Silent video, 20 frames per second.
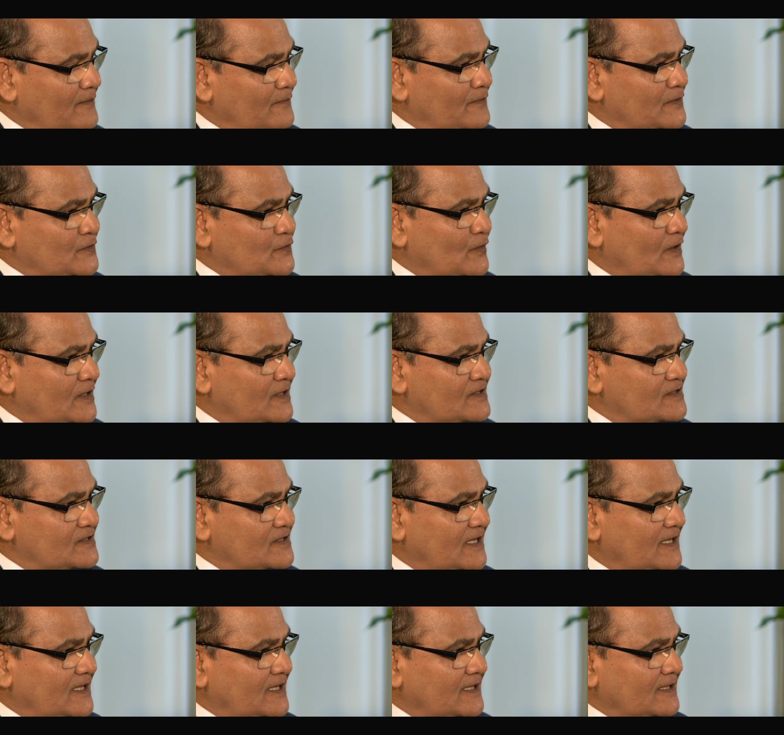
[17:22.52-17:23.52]
which
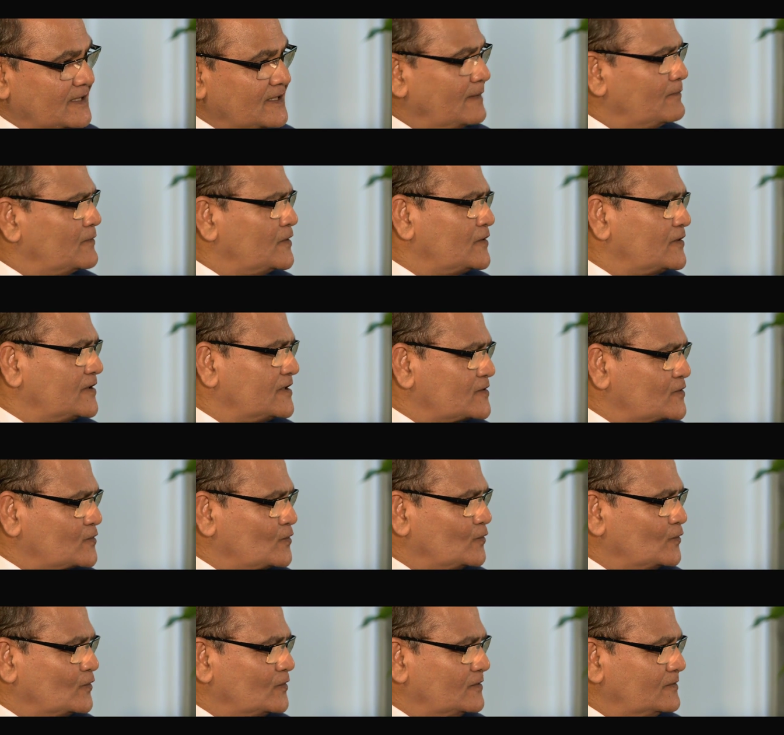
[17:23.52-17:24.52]
was a community
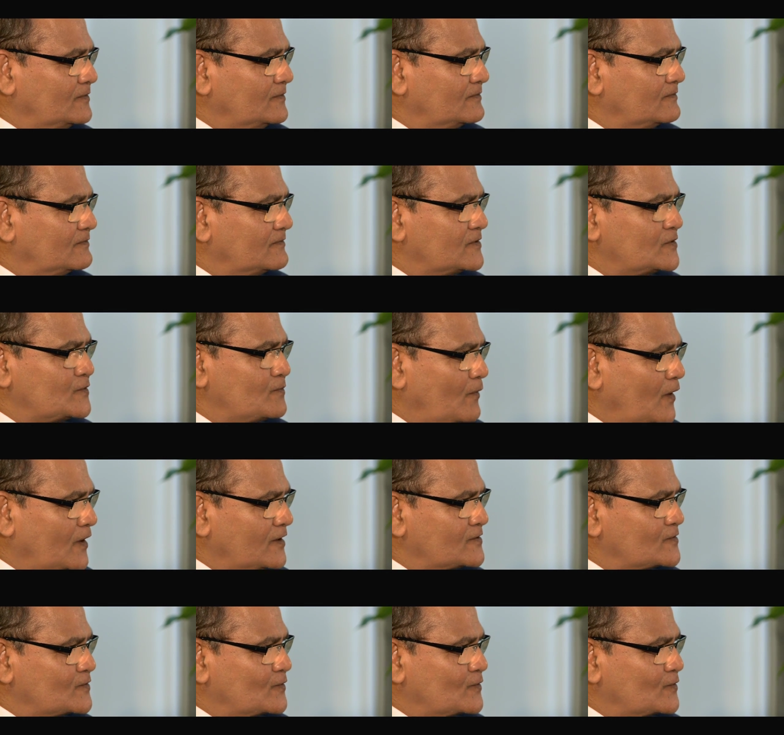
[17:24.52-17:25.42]
school, small